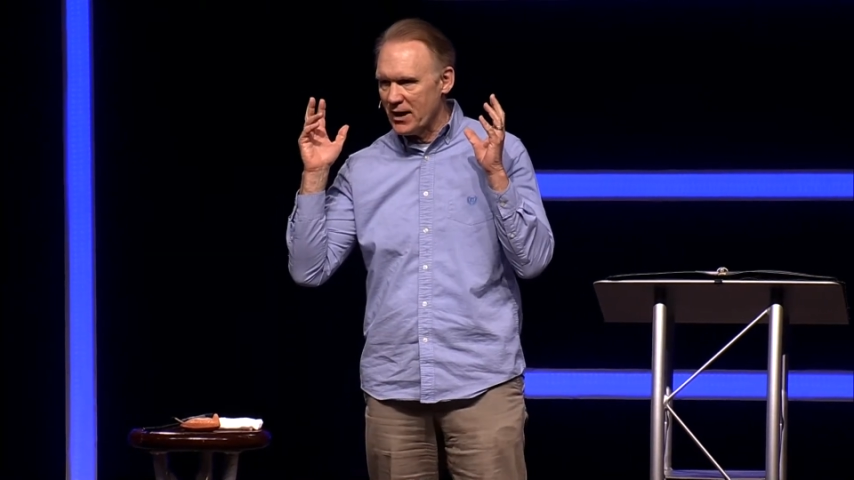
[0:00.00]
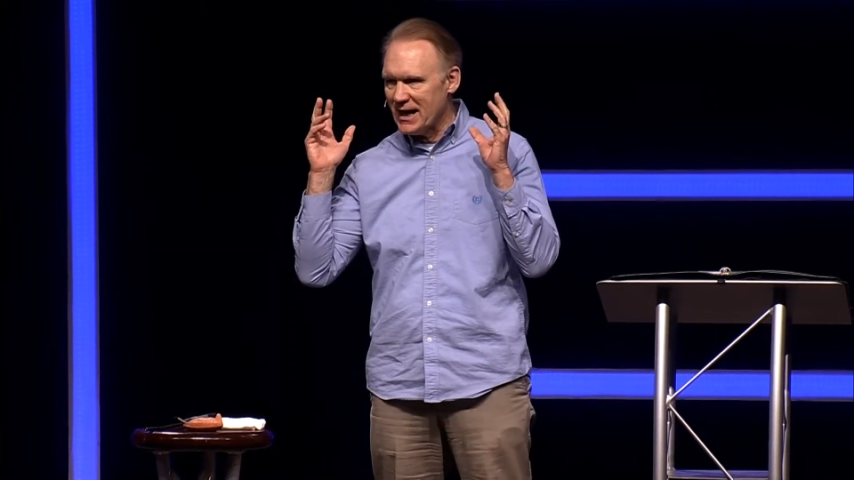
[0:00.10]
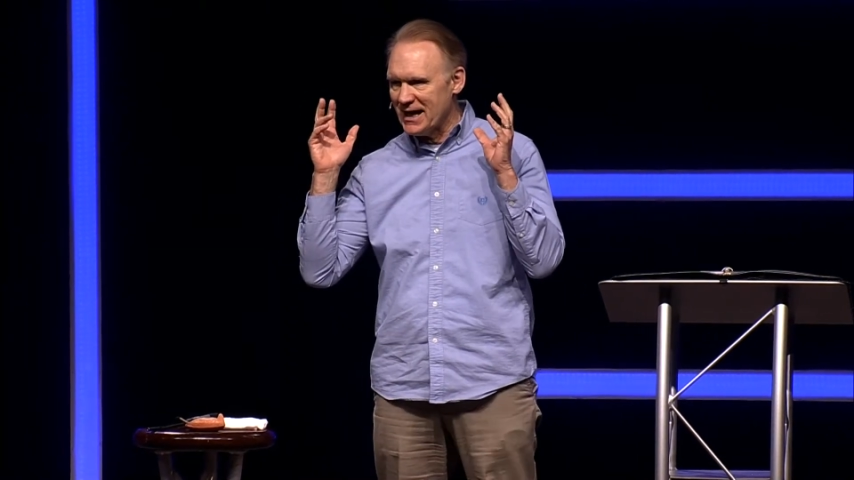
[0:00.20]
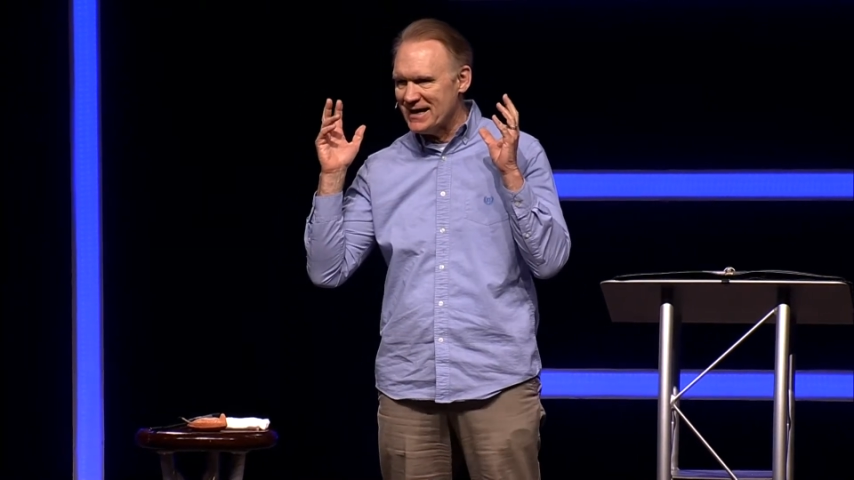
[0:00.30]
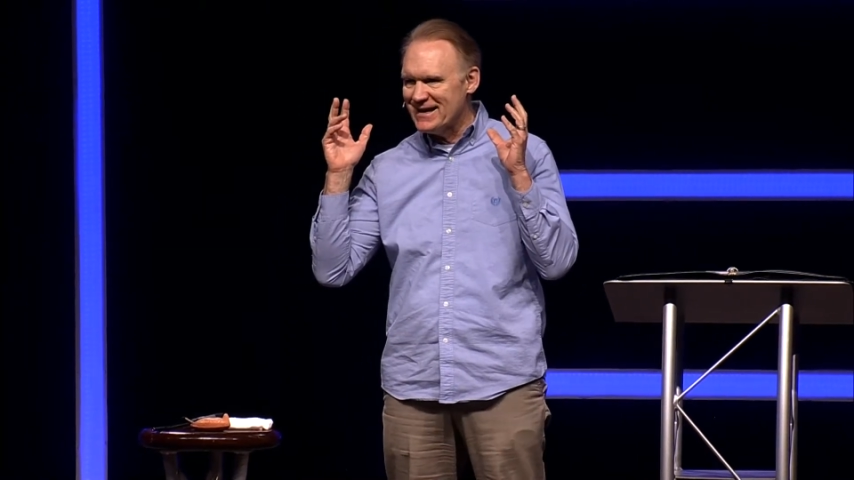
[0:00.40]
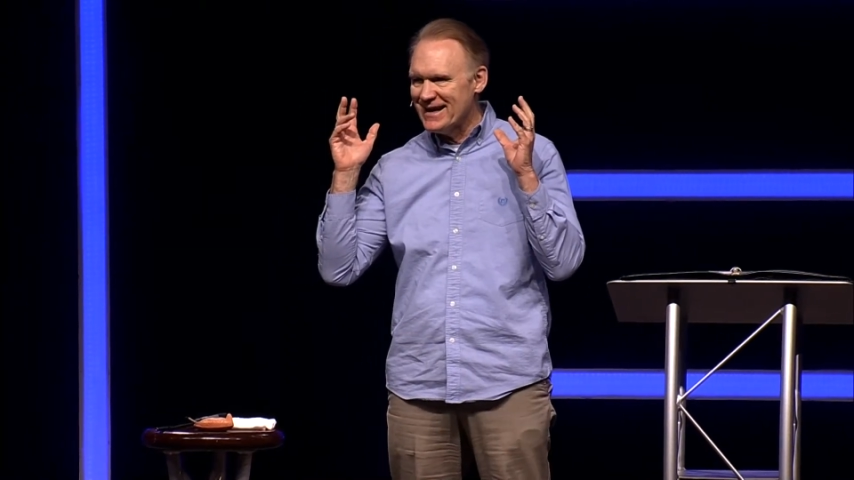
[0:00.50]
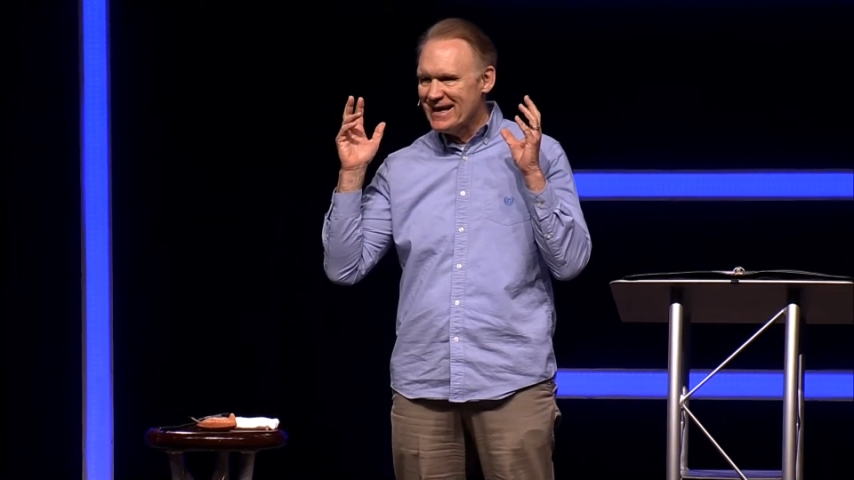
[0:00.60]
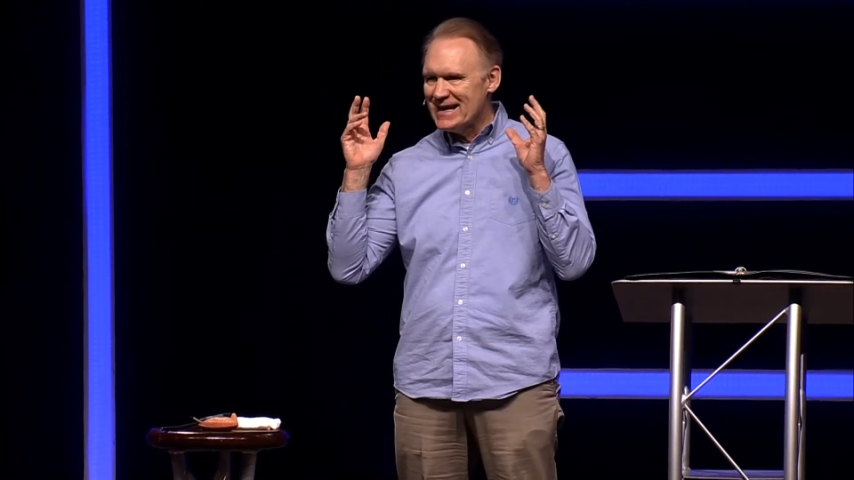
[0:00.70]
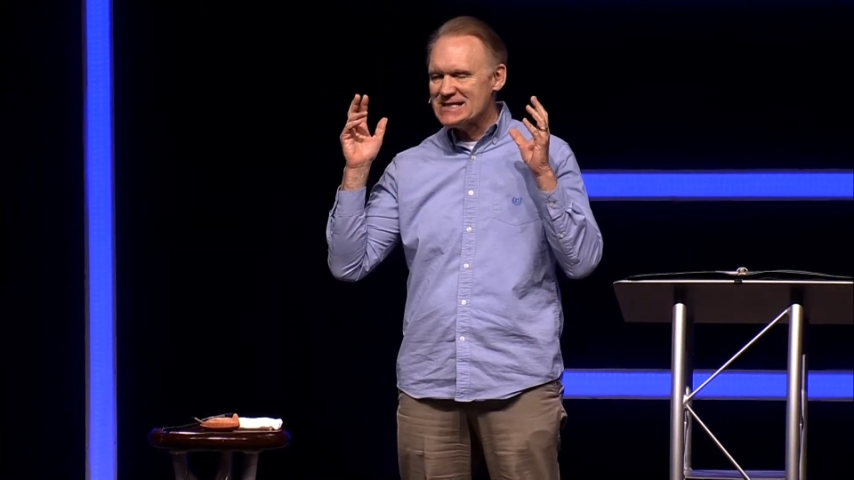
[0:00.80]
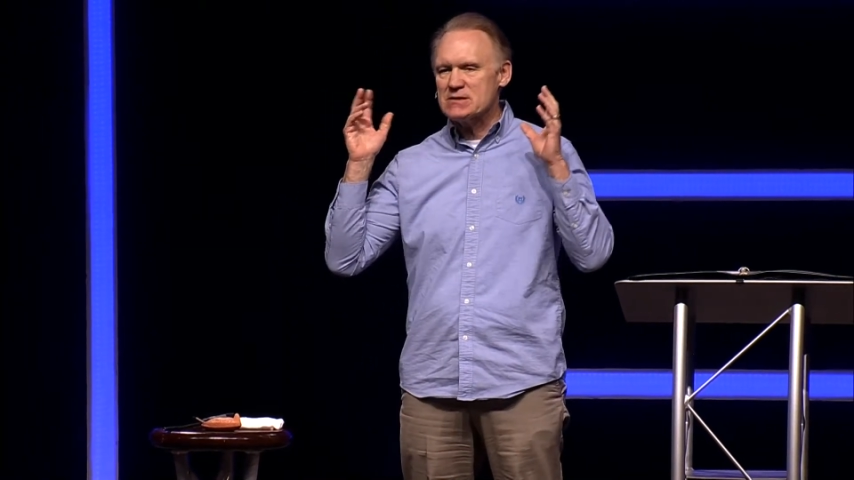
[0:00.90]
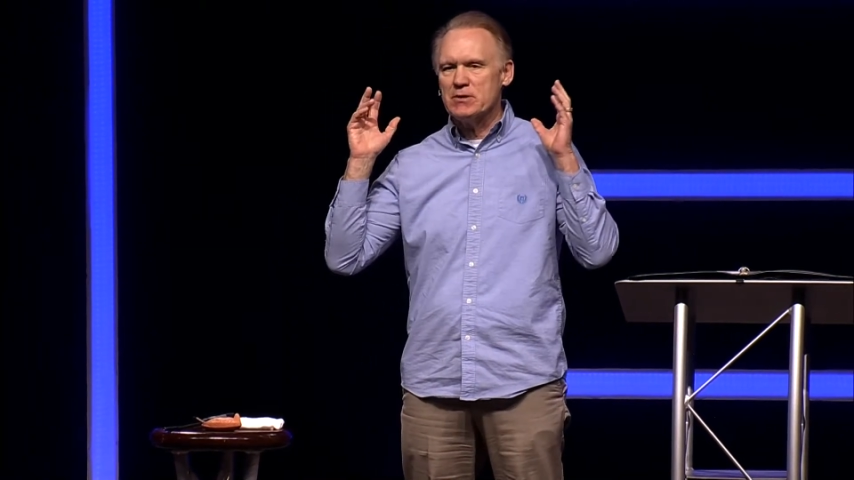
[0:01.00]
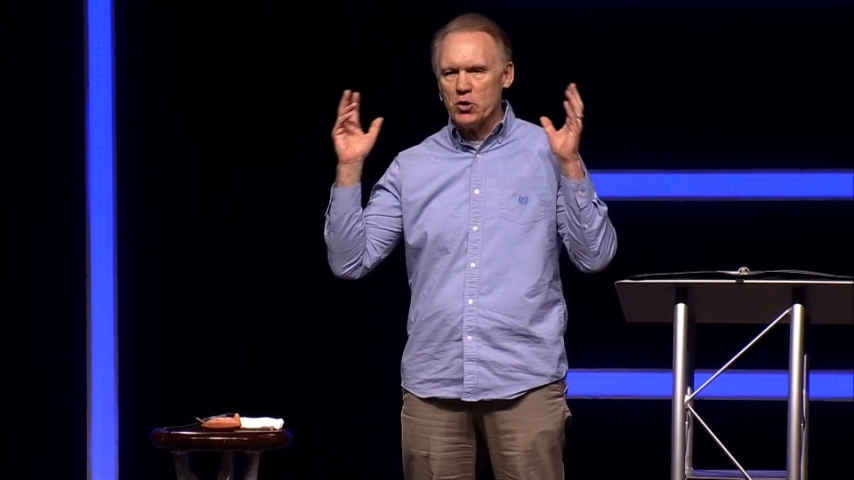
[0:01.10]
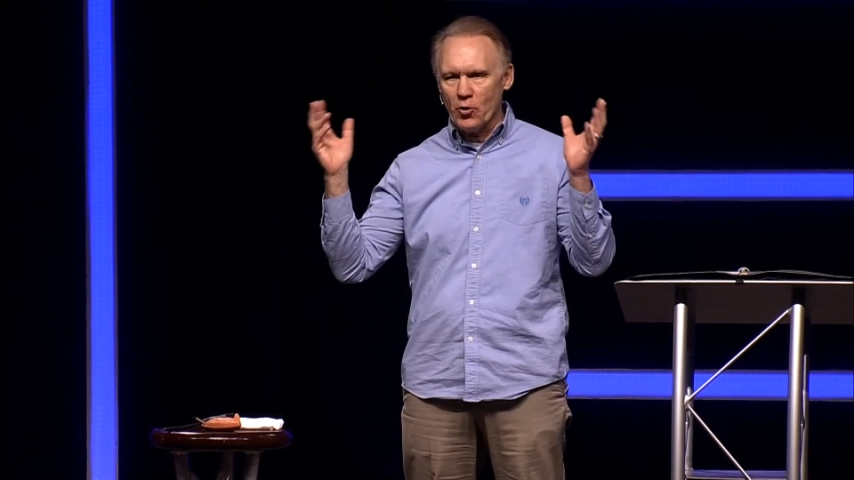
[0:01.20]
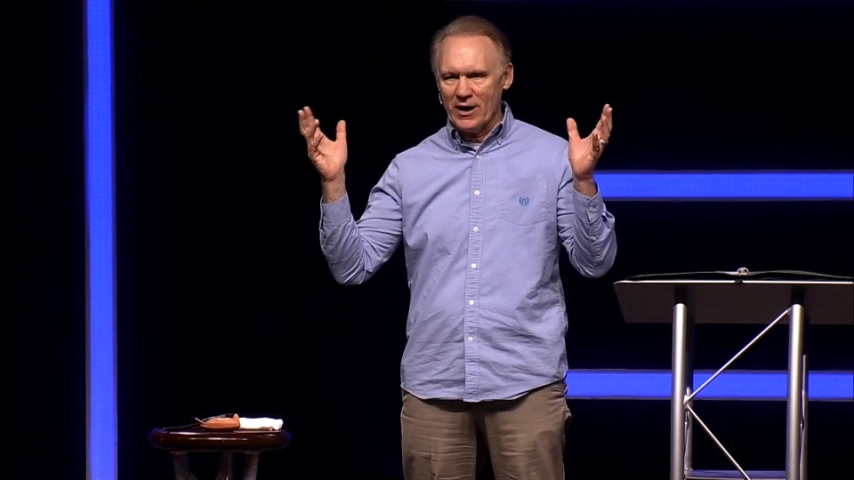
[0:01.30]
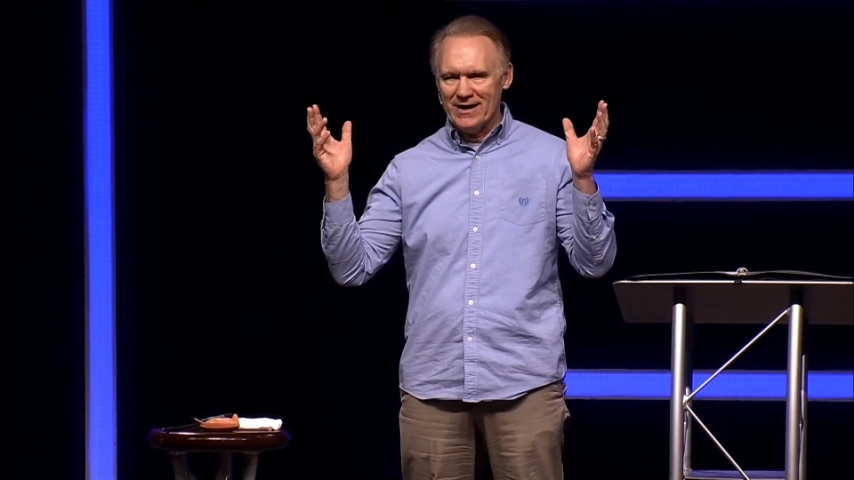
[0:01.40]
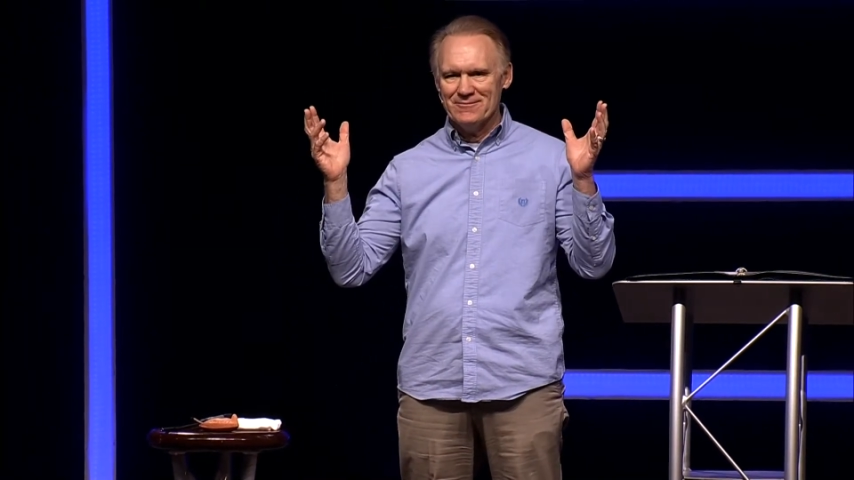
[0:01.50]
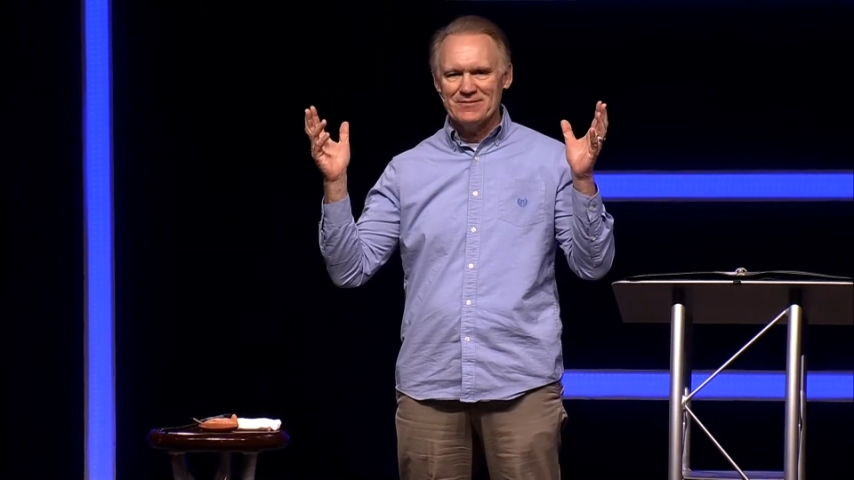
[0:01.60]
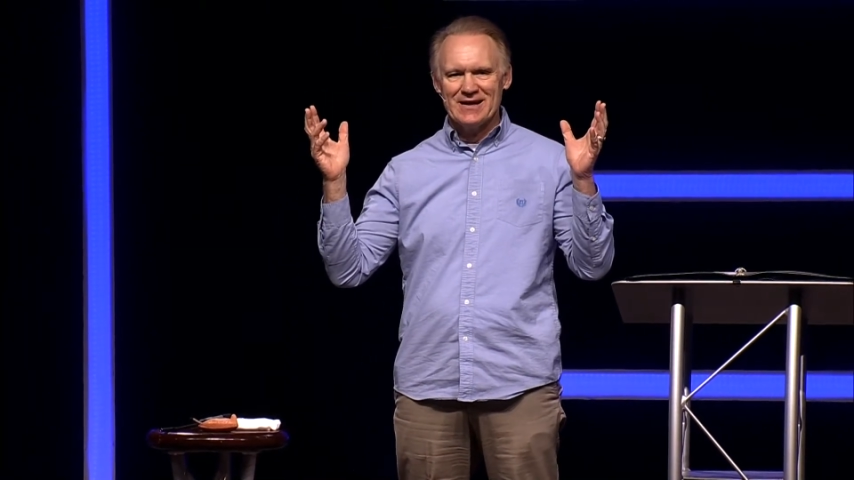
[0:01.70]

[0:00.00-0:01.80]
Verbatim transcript: head is a menorah